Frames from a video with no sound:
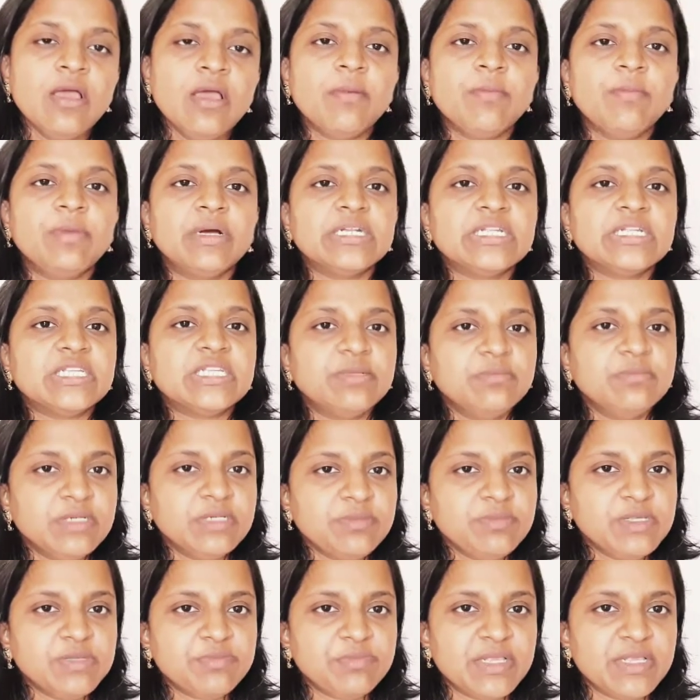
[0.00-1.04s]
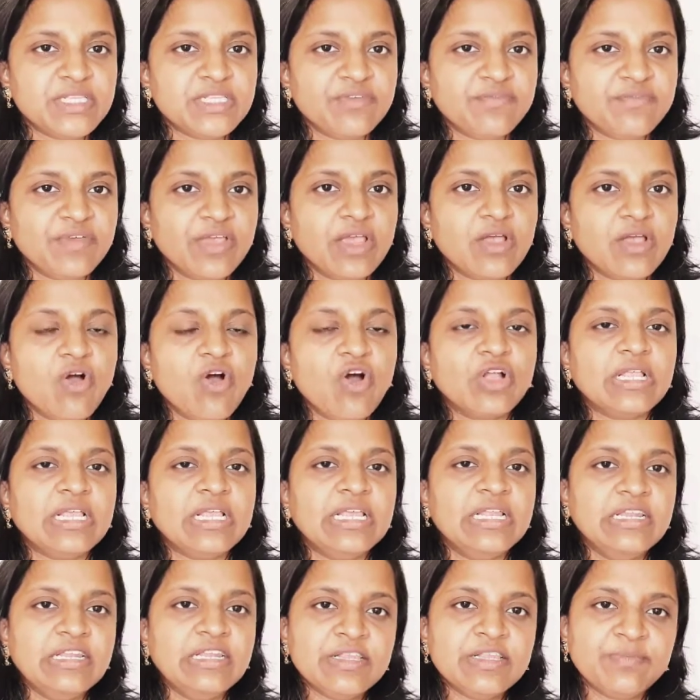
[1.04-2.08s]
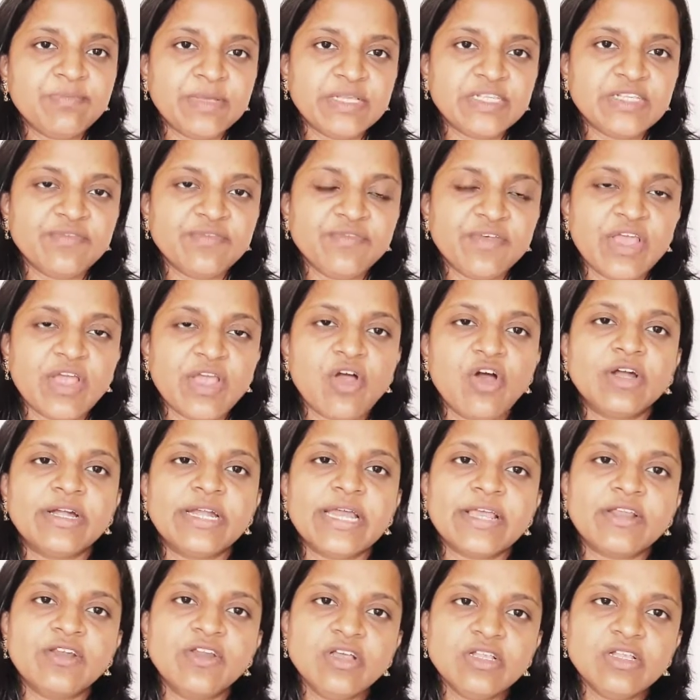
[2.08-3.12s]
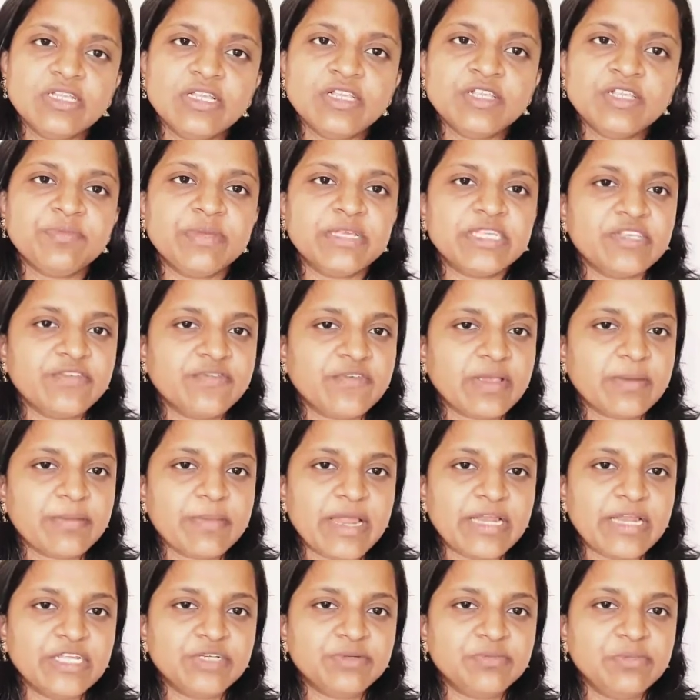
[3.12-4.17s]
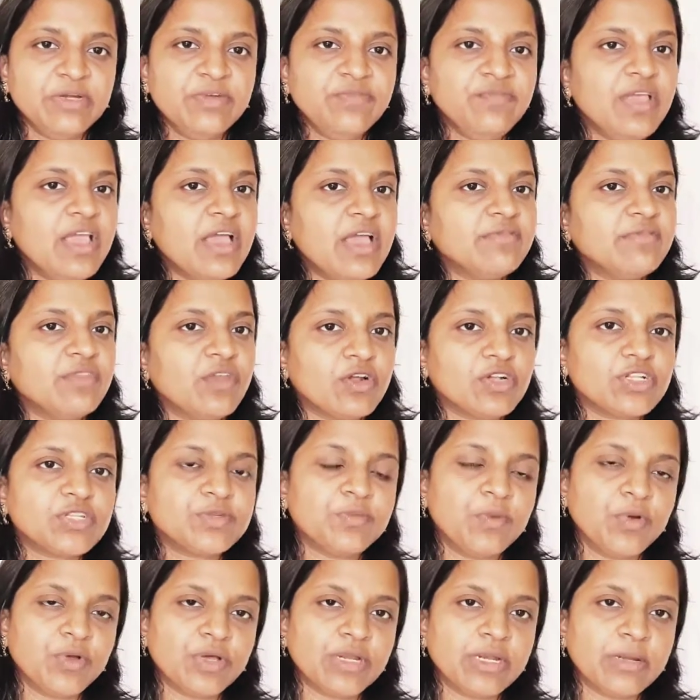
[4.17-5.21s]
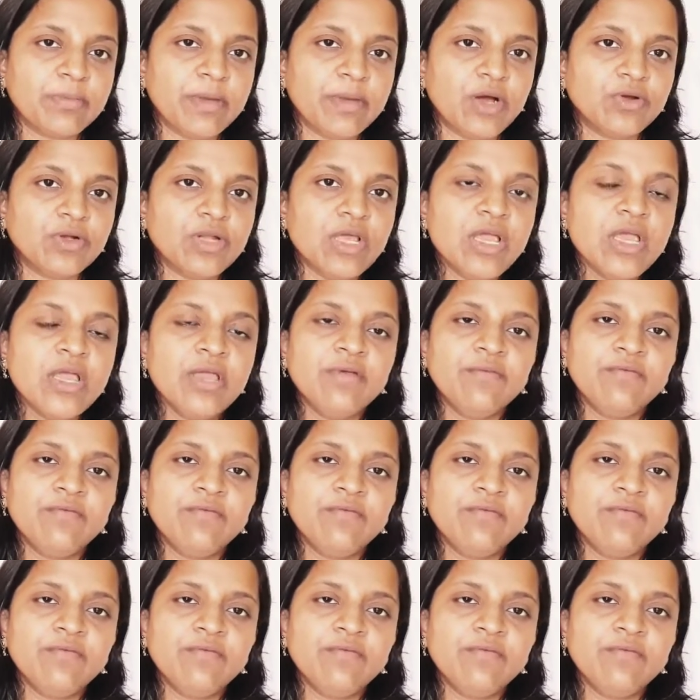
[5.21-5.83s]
But symptom specific or illness specific or diagnosis specific management we have not spoken about.